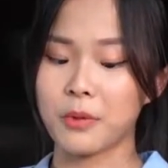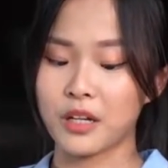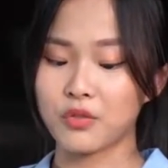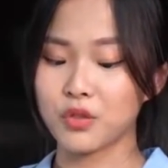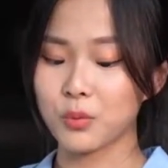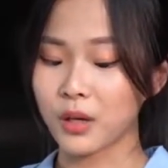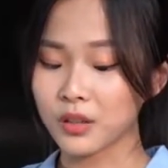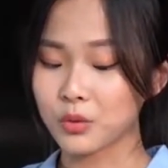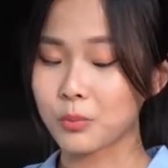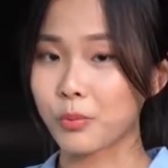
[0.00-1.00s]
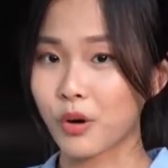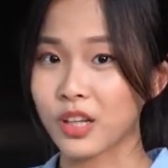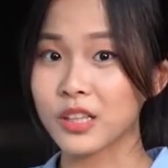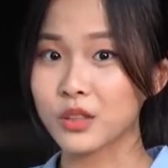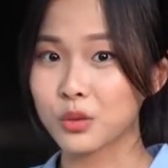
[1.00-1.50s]
But if you want to boil
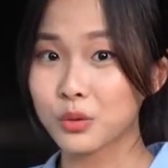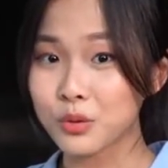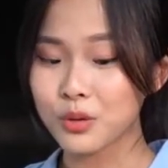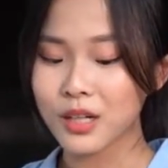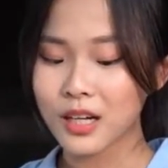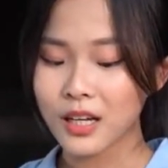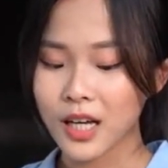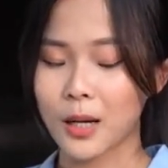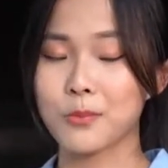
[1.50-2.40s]
it too, I'm